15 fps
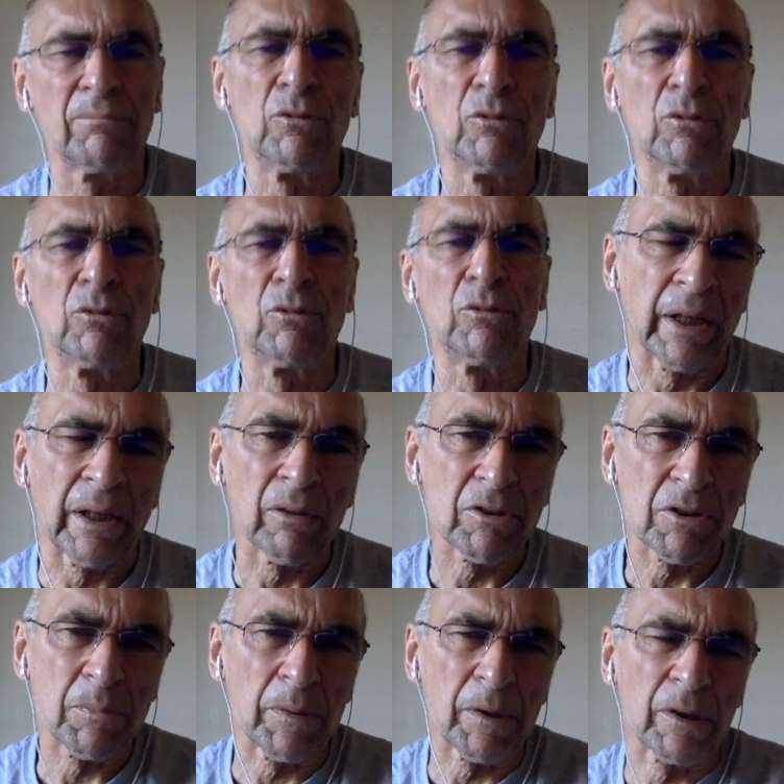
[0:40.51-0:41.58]
not
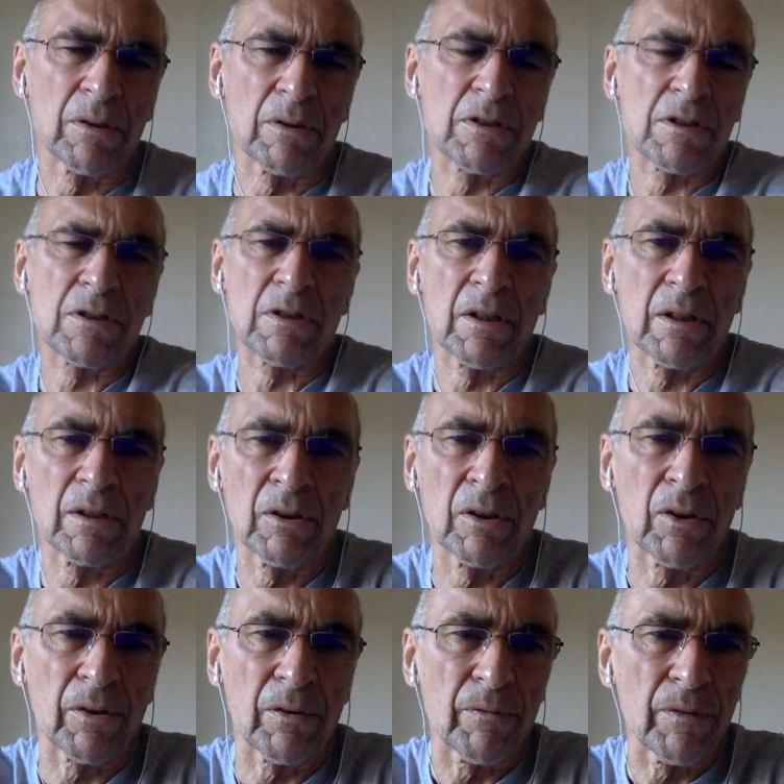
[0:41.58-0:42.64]
deals, because a
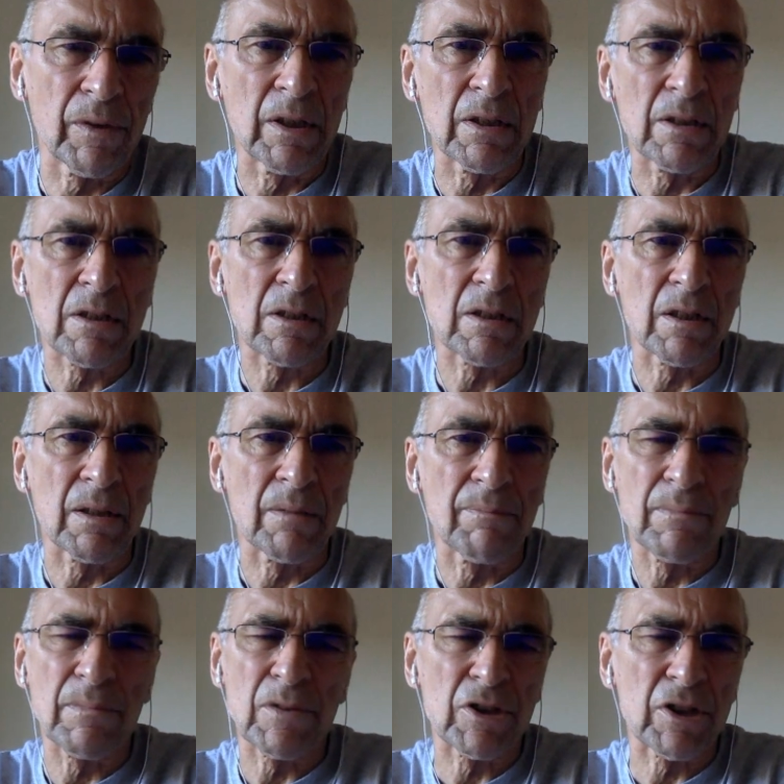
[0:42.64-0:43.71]
lot of these
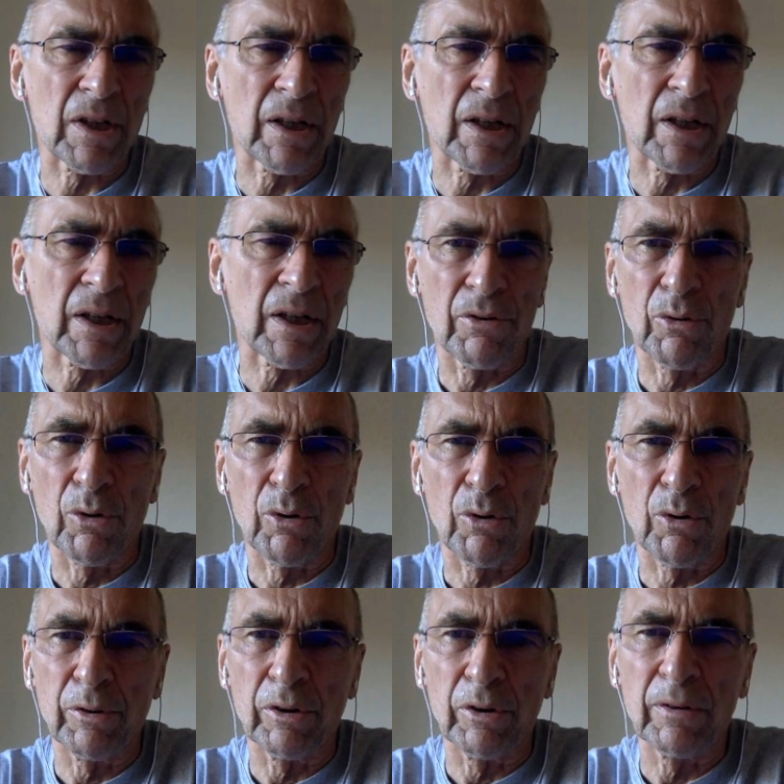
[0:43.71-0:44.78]
sites that are
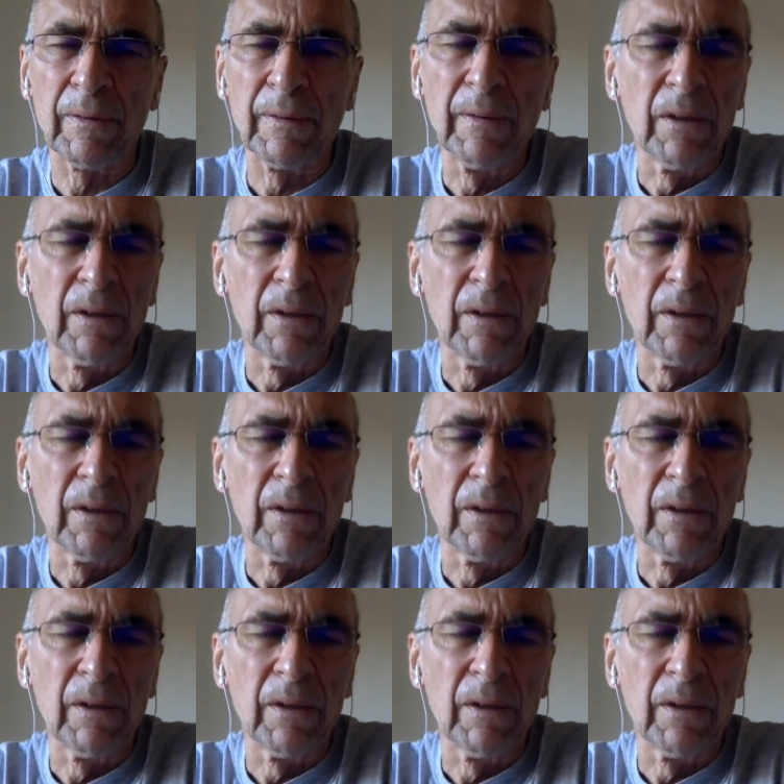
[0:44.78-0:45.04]
offered